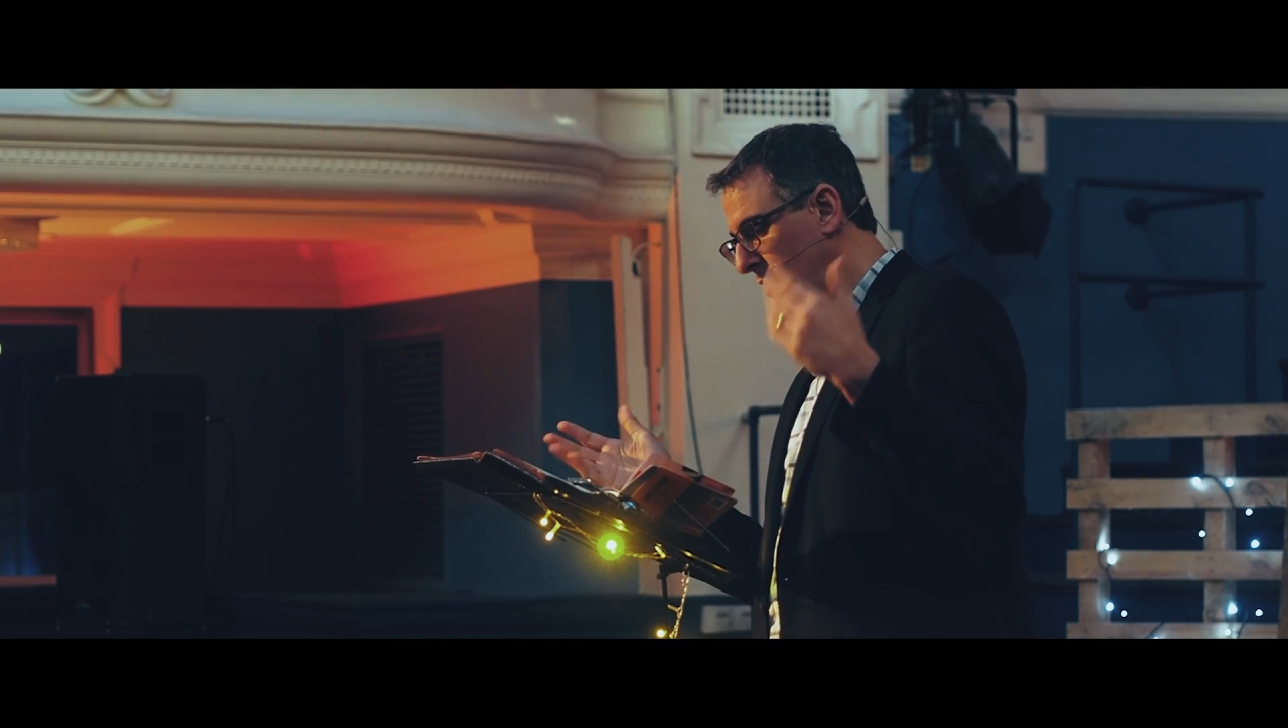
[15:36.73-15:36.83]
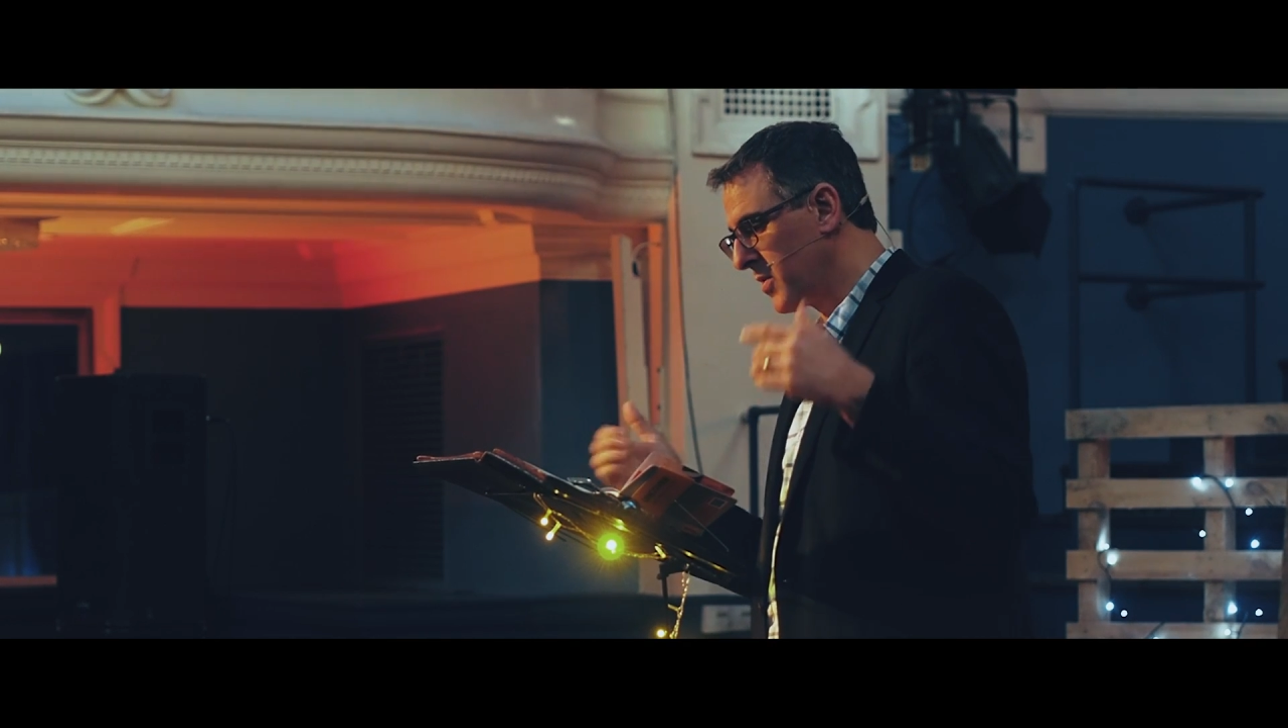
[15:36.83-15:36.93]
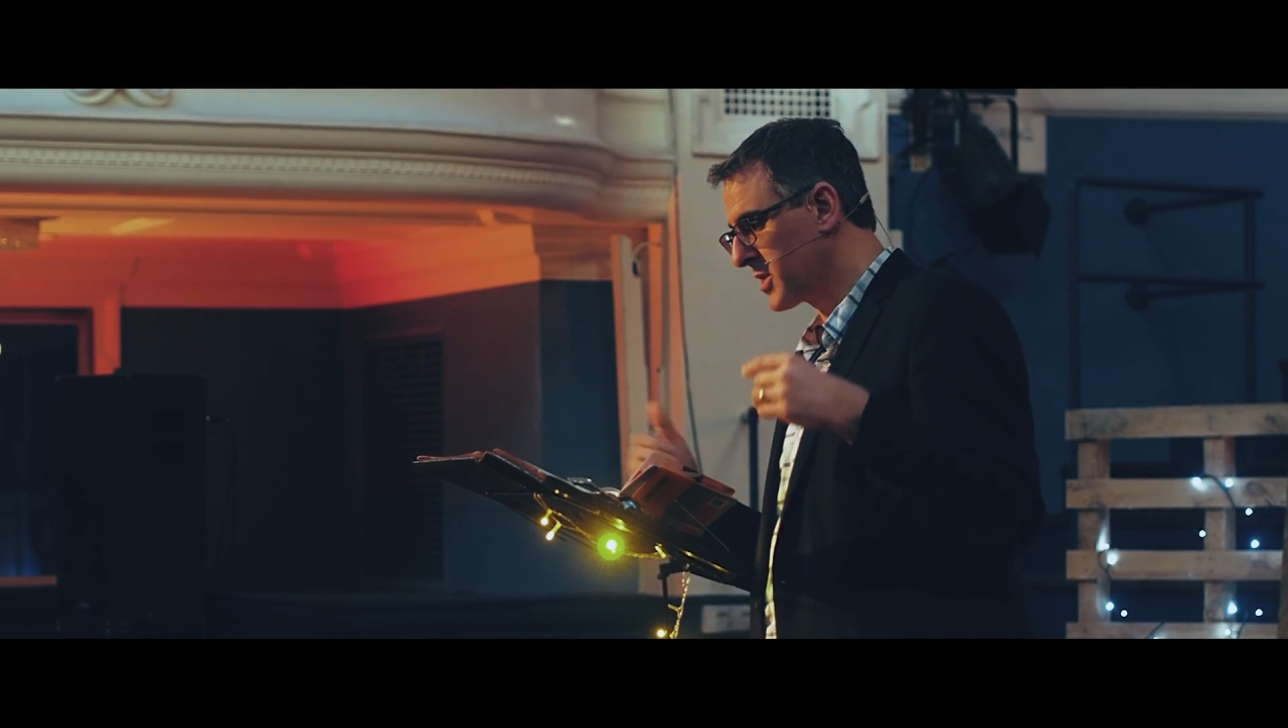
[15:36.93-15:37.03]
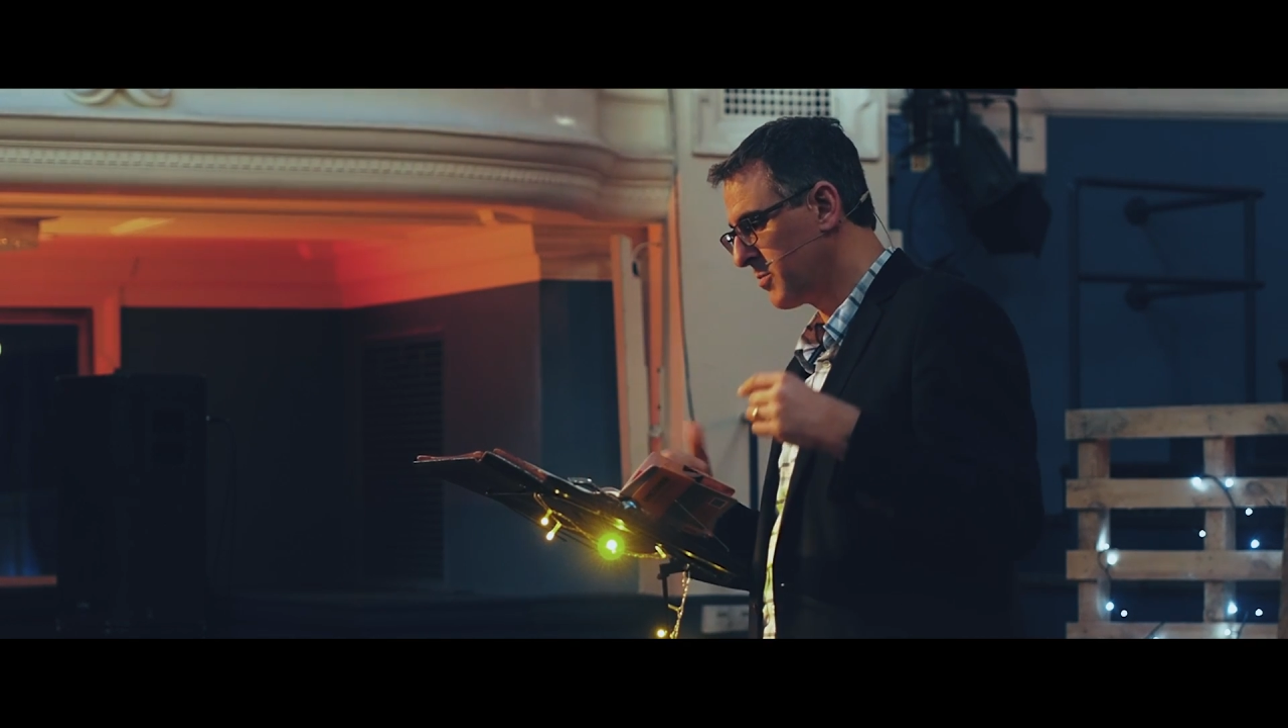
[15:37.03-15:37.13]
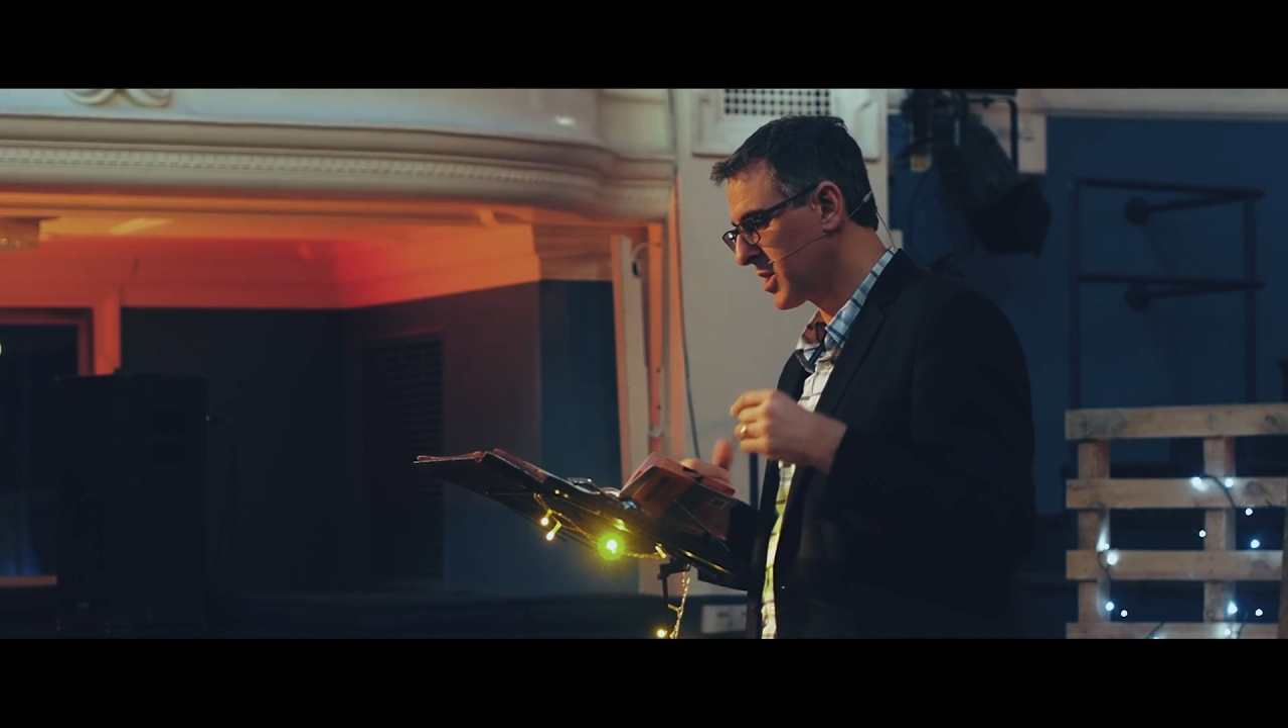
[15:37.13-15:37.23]
on
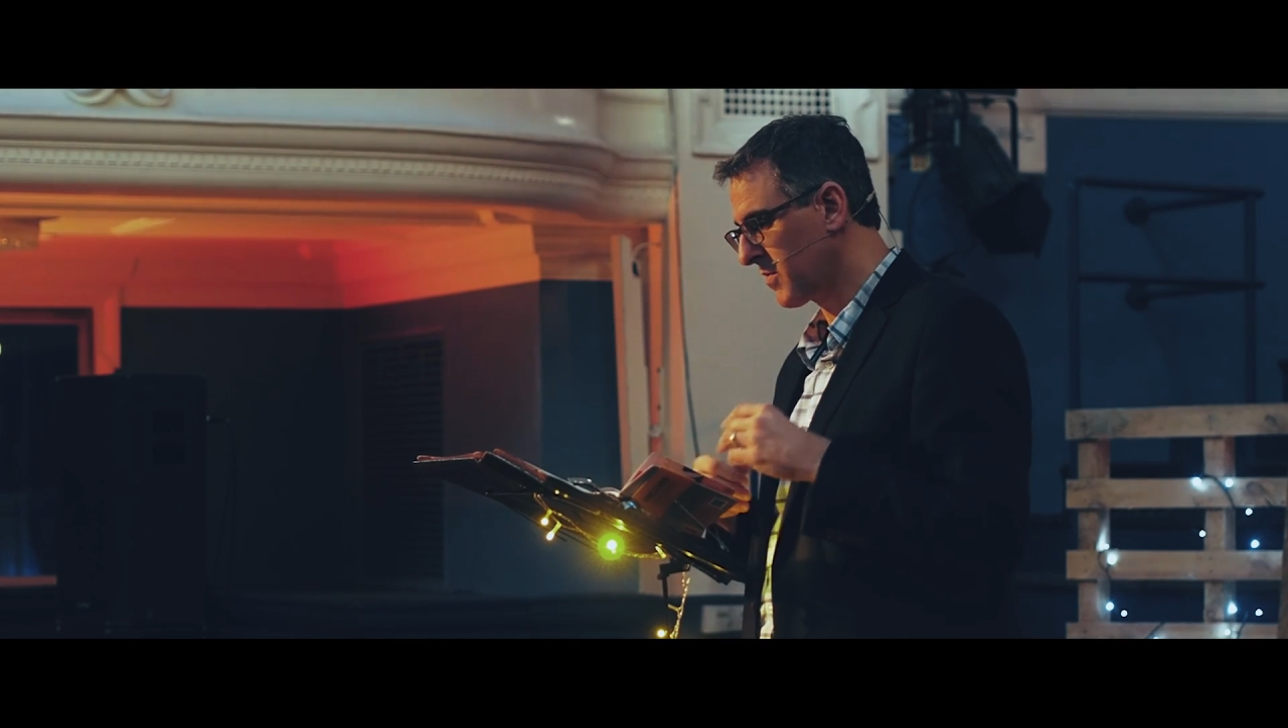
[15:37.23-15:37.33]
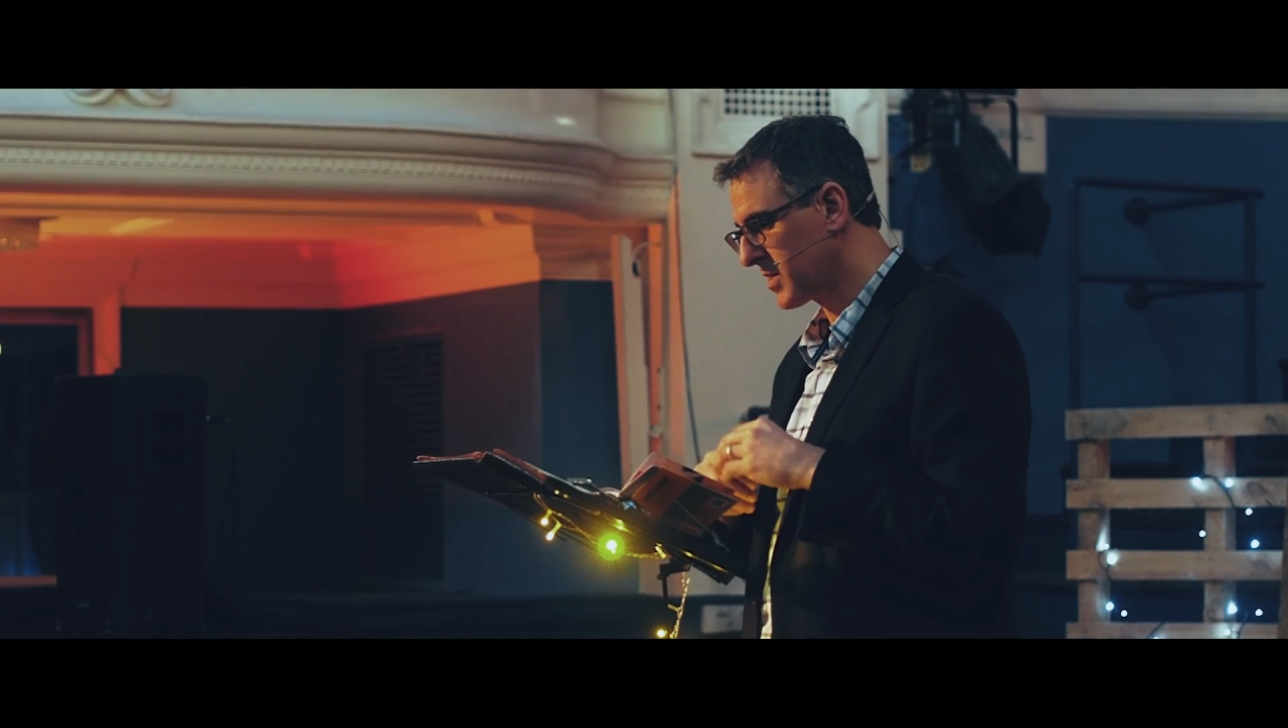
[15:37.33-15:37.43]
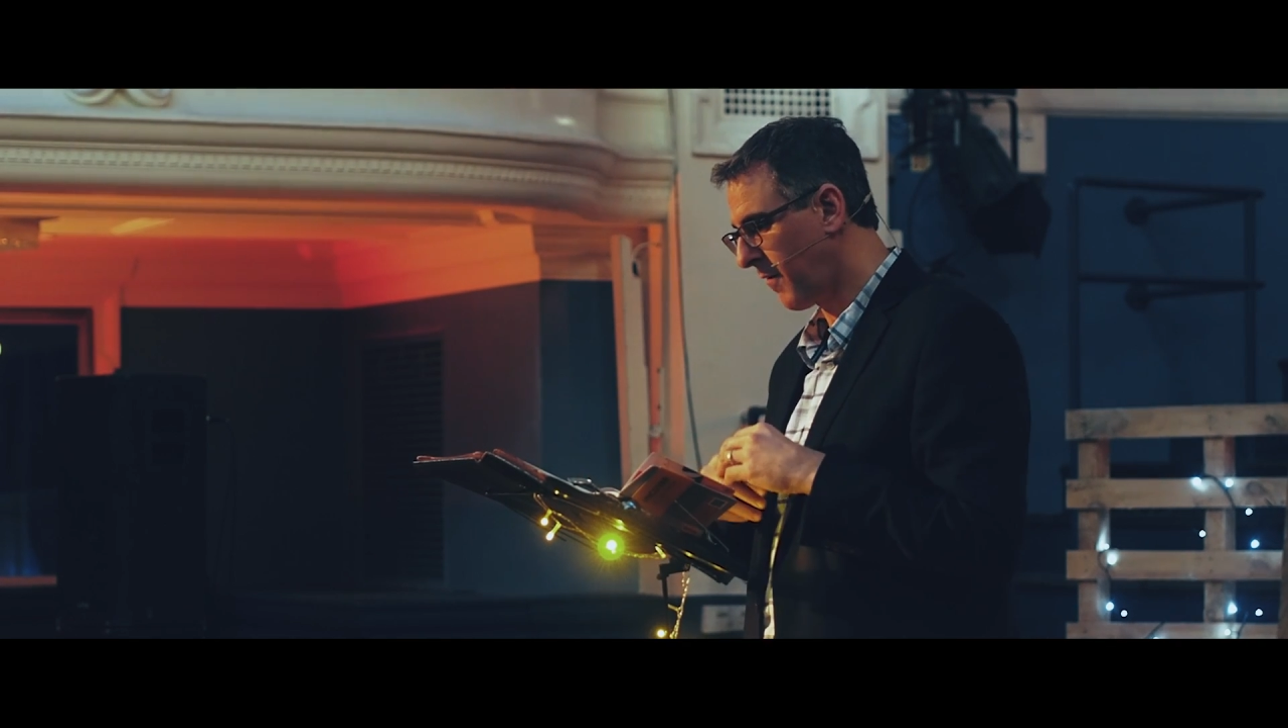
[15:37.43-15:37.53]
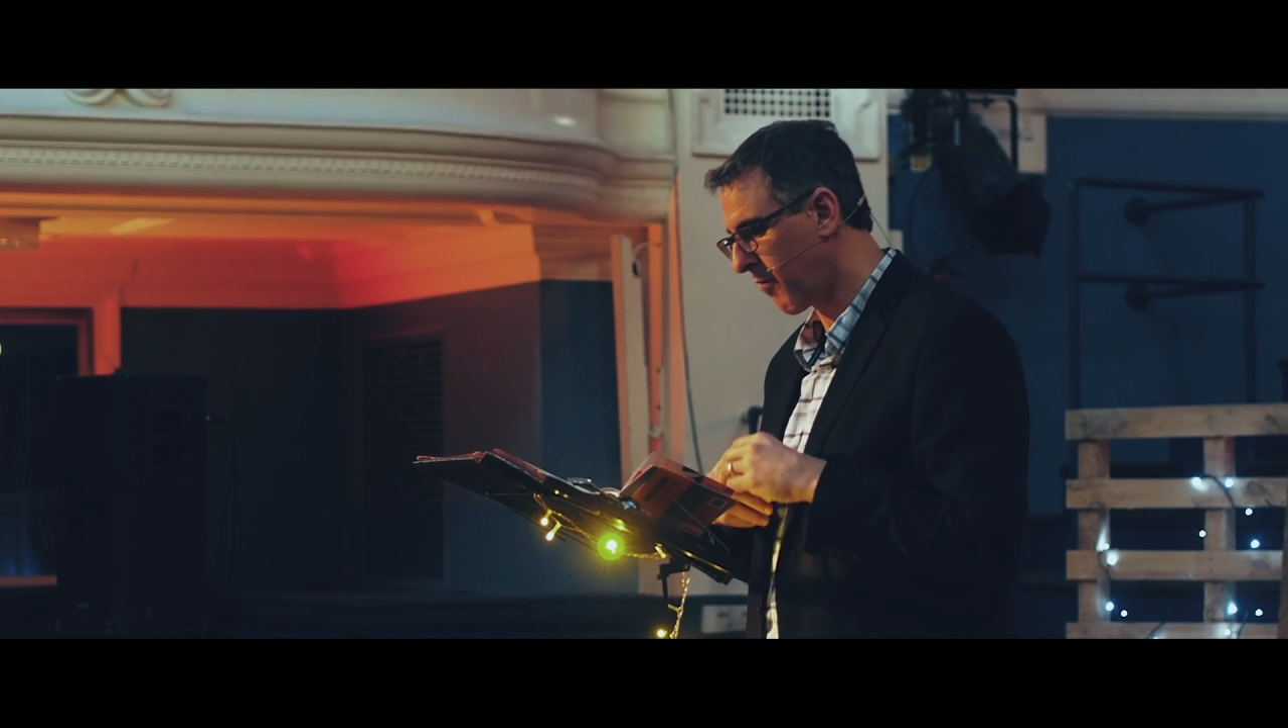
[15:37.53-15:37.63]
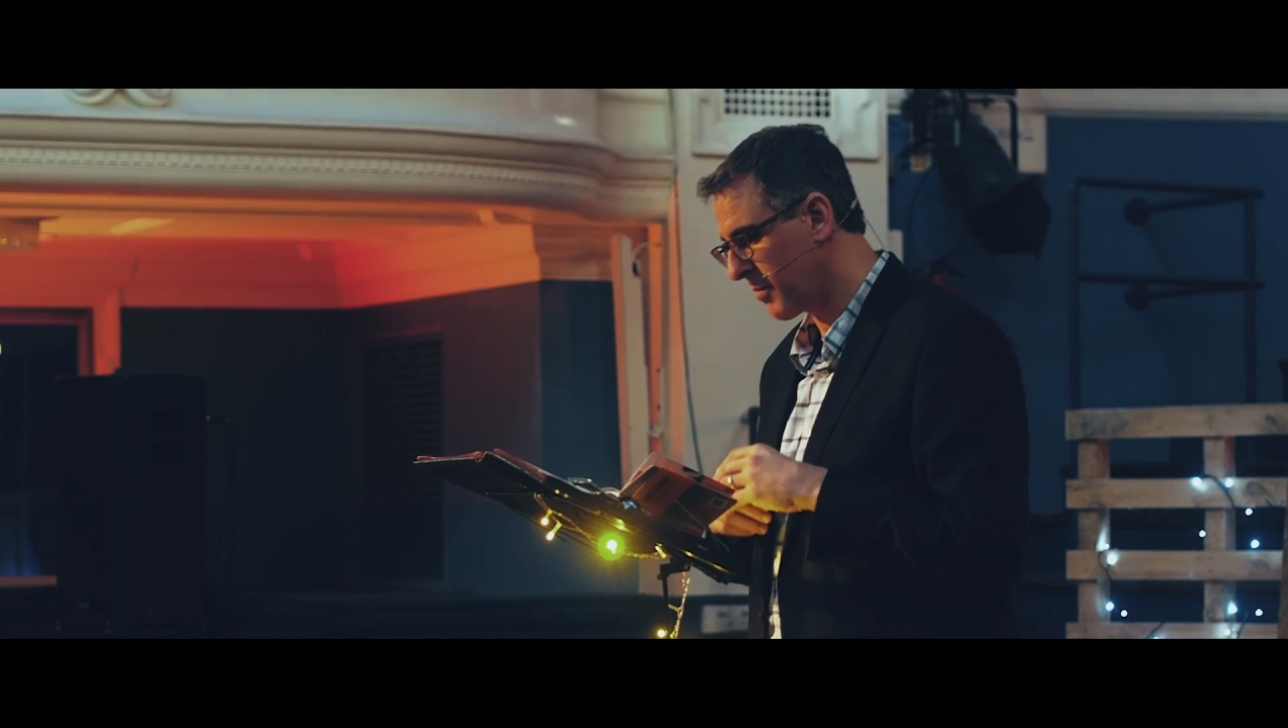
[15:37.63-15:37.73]
the subject of
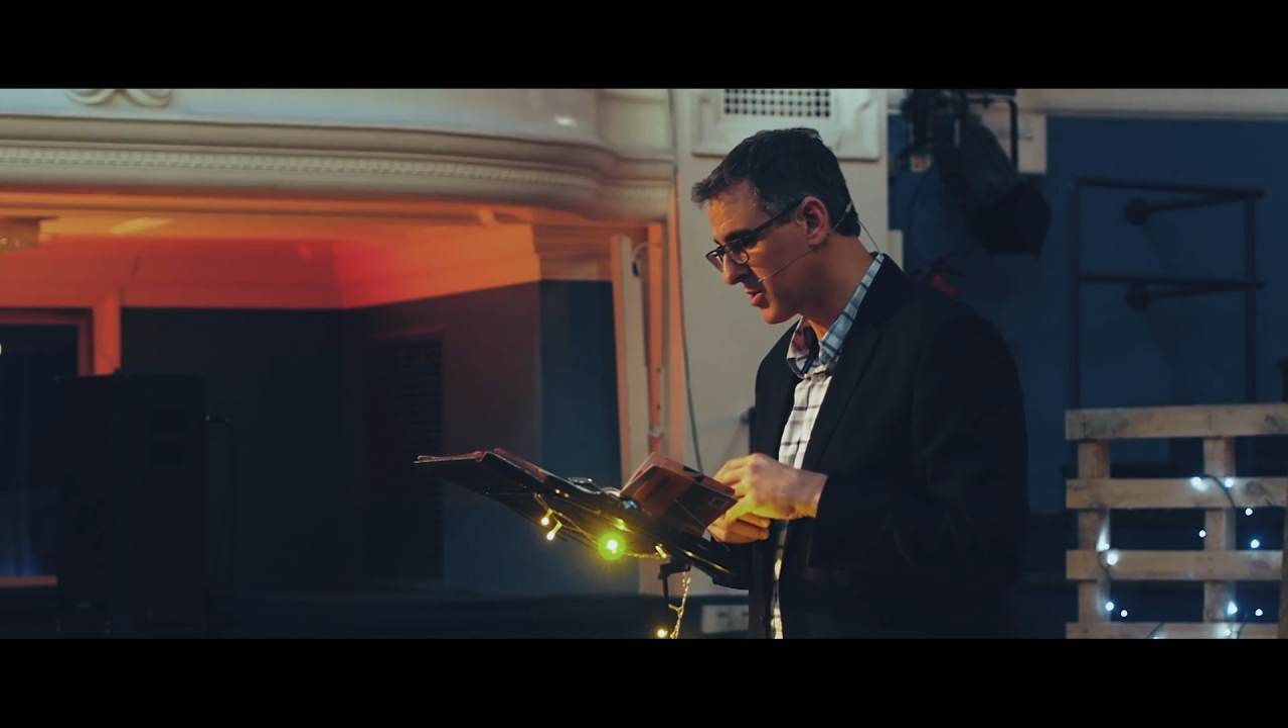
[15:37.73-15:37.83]
suffering,